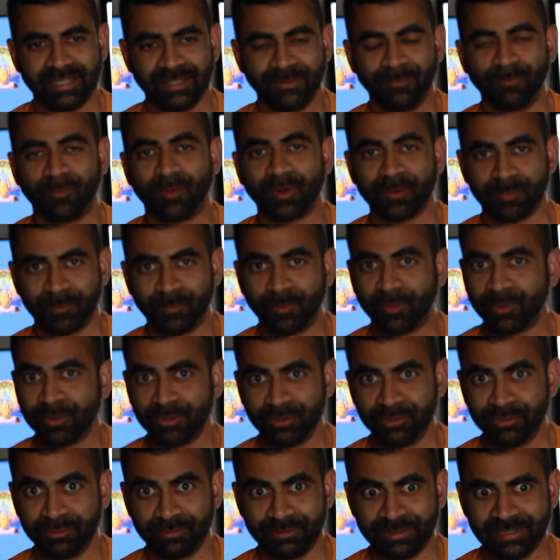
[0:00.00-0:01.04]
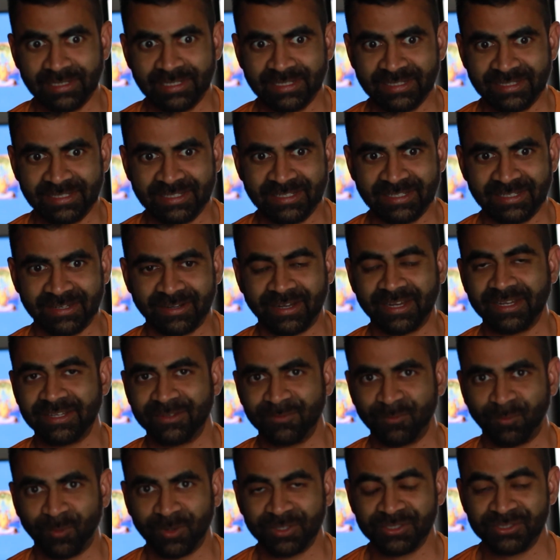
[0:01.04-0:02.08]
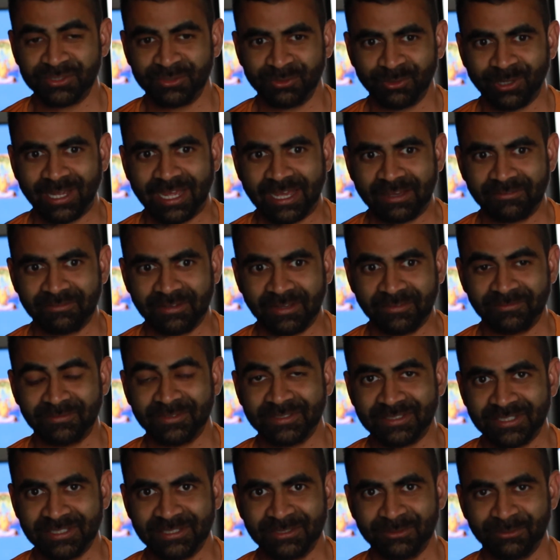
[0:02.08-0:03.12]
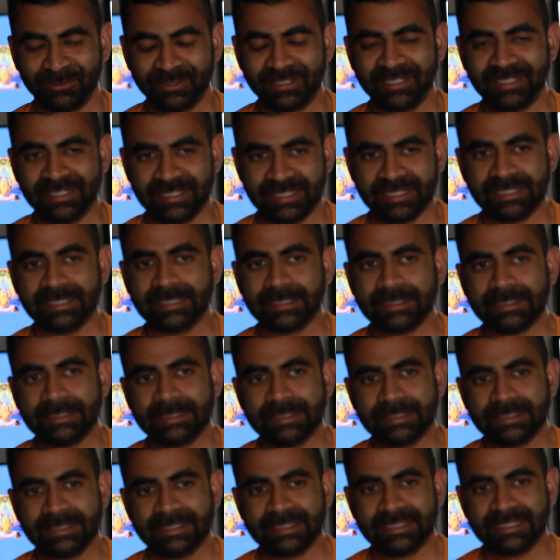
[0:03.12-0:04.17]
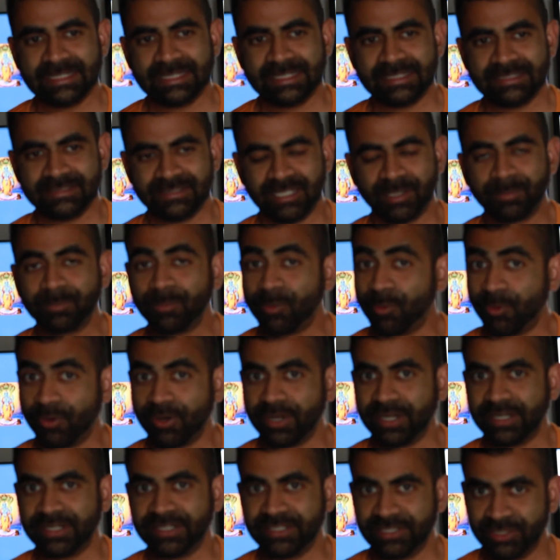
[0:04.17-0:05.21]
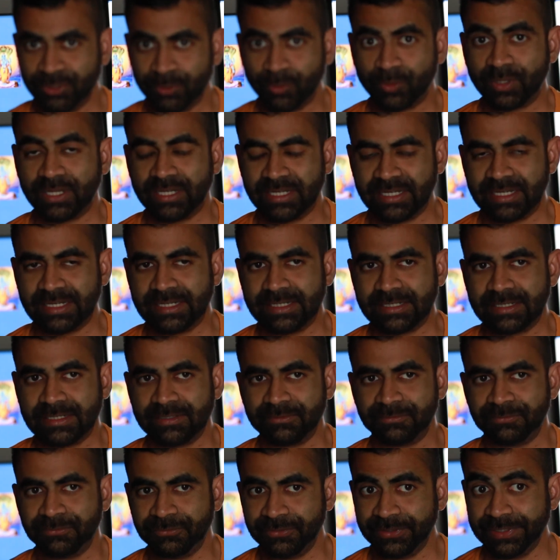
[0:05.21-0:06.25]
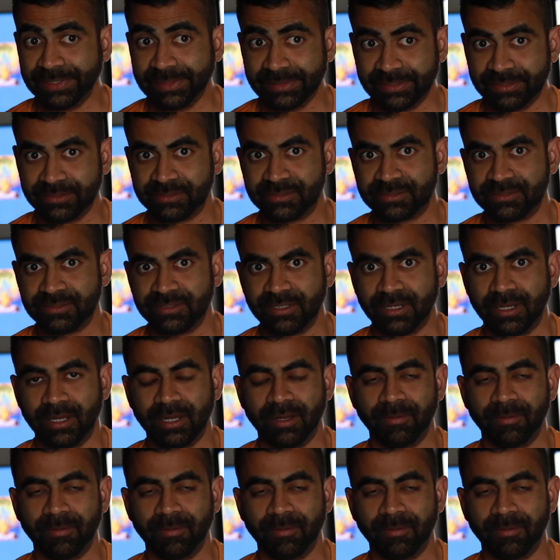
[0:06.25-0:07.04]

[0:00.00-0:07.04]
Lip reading: and what more do you really need, right? Once you have everything you need, at that point you can feel this